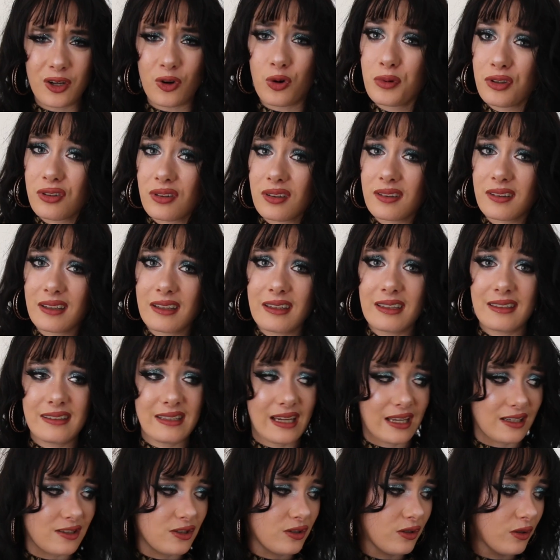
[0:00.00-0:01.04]
It almost looks like a
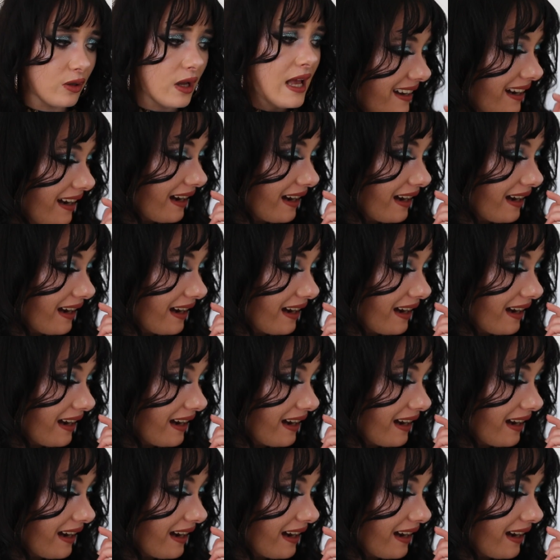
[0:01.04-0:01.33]
tattoo.